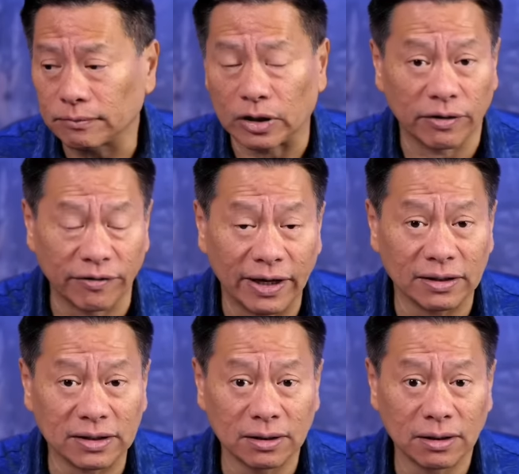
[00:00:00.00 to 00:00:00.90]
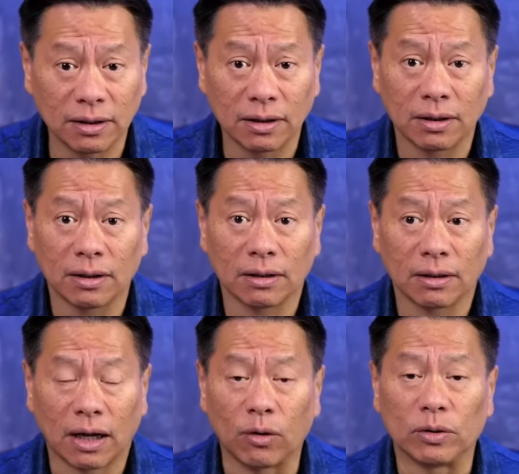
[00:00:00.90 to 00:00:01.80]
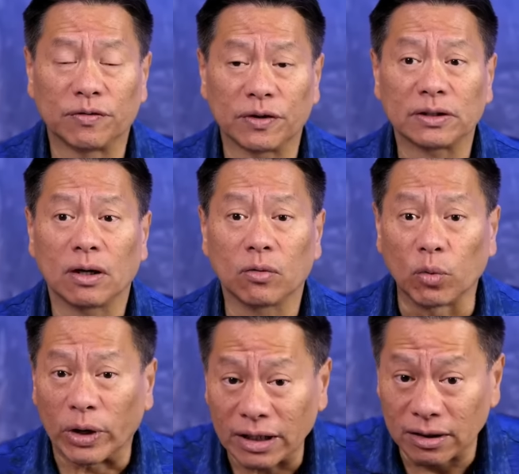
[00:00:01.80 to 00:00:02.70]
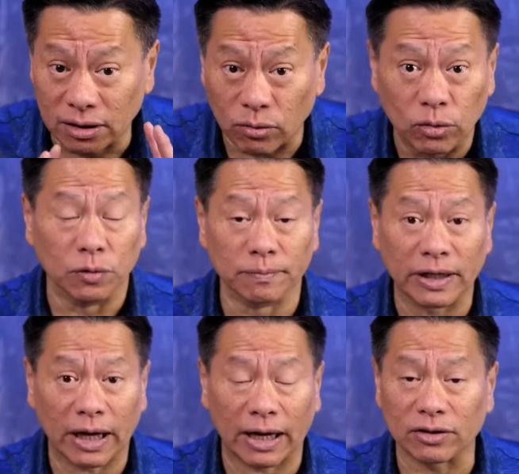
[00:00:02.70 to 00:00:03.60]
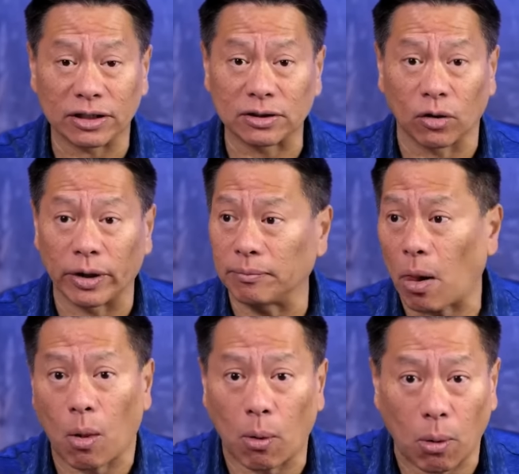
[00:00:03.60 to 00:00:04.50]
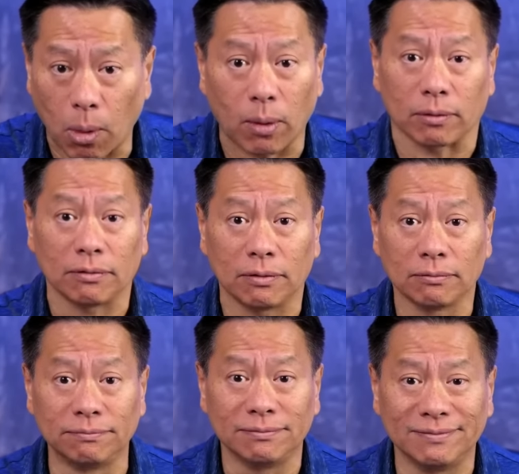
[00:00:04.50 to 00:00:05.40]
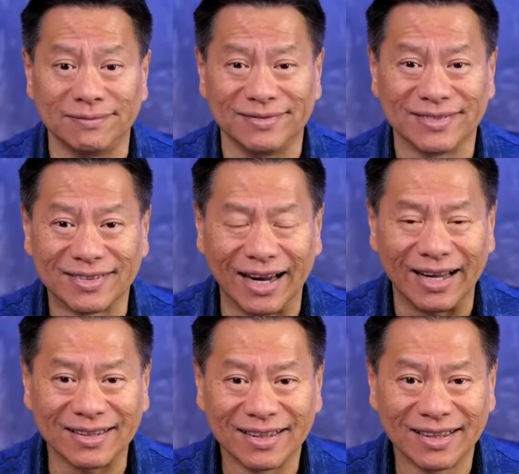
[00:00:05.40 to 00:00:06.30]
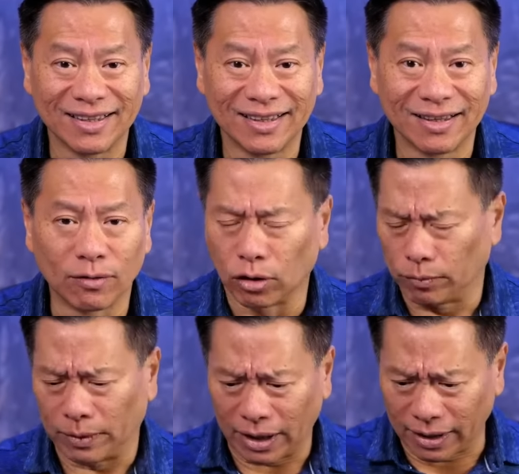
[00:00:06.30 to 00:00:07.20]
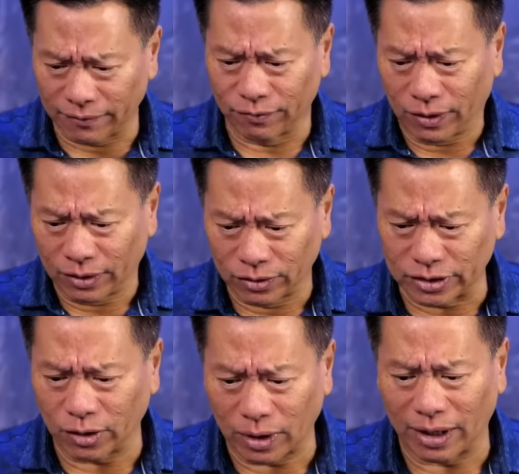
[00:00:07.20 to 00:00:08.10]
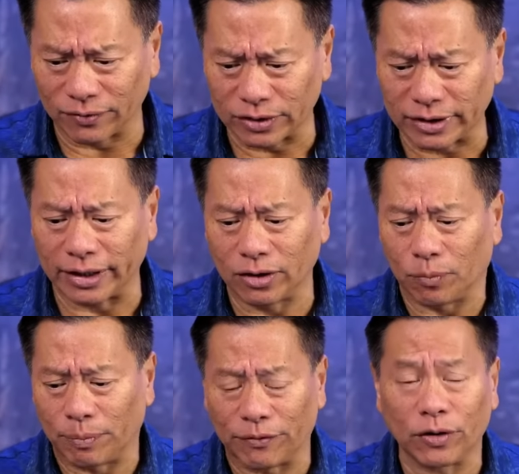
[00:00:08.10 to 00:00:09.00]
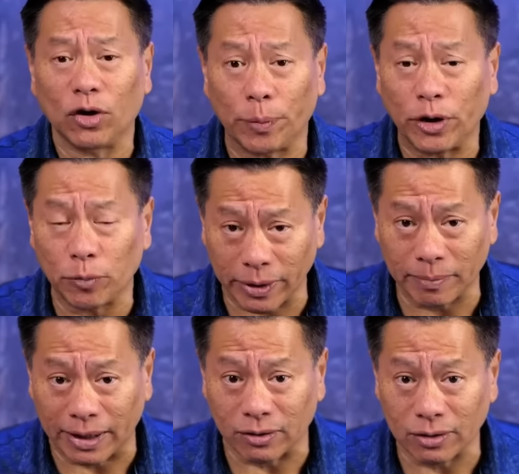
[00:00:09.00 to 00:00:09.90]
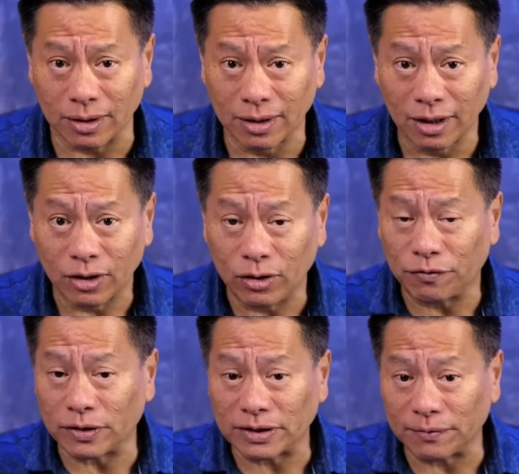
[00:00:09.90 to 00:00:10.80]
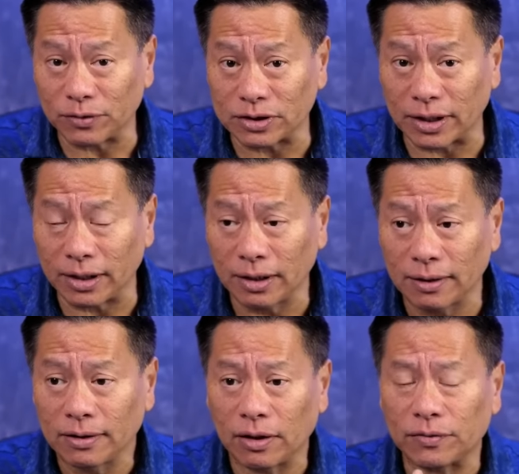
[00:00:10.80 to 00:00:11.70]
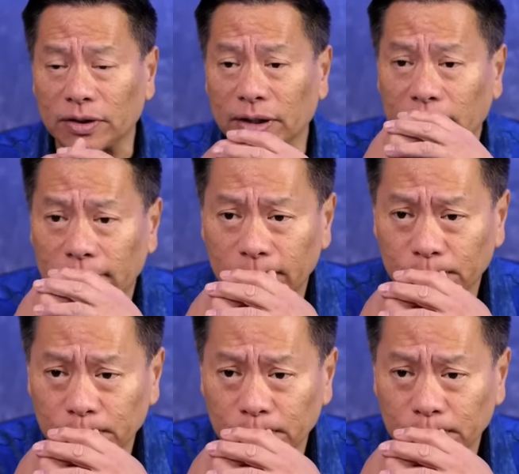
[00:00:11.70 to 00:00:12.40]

events? I would first read the room. I don't just go in, blah, blah, blah, blah. Right? Well, what I have to say, what I have to say. No, before you open your big mouth, you first have to say, you have to think,